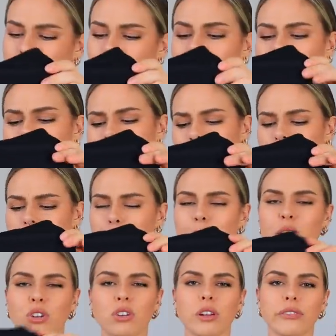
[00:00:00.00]
I'd say in the
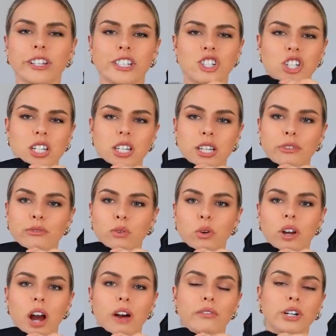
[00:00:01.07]
middle of like cheeky and full
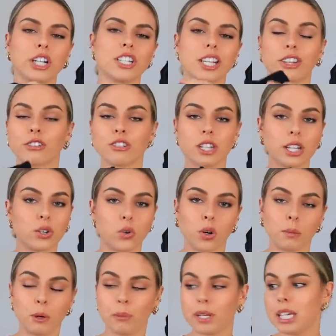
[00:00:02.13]
coverage. Like, there's like
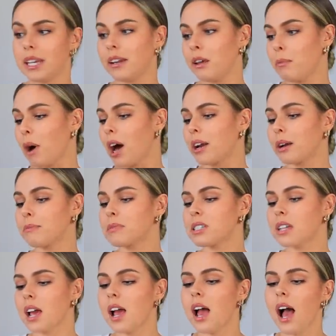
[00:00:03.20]
normal bikini
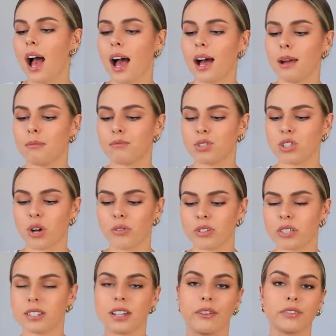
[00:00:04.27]
bottoms. So
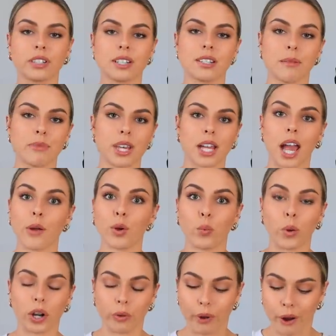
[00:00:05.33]
this is definitely something I would
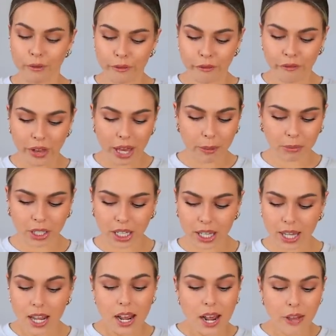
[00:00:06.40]
wear around
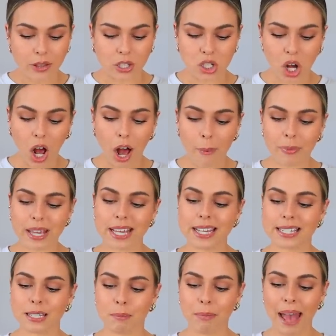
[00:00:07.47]
family. The top
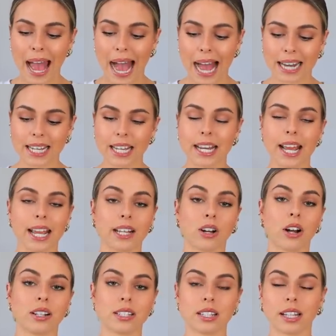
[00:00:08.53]
is padded, and
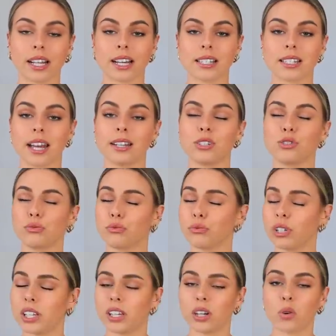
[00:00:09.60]
honestly, like I said, it's
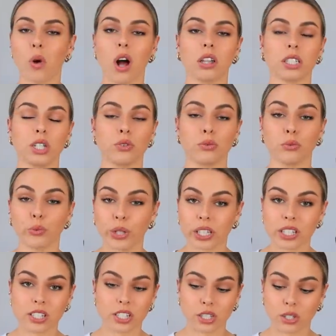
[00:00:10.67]
really good quality,
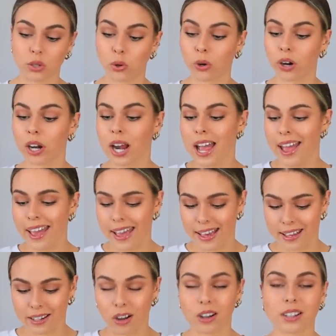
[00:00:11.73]
really secure,
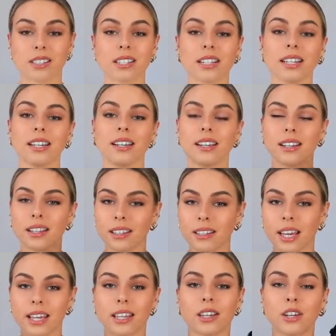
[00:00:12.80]
and honestly,
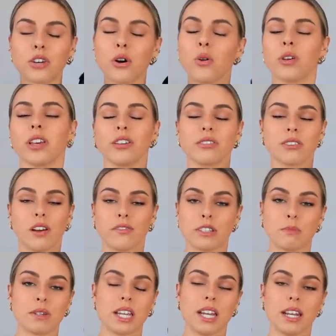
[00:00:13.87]
like, go get yourself
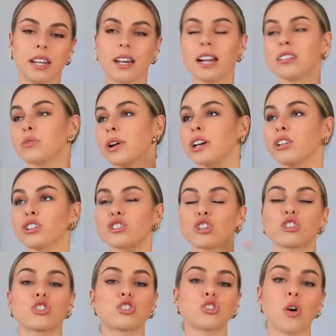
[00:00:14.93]
this bikini. I swear, it looks
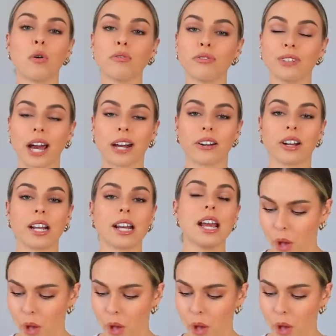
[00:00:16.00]
so flattering.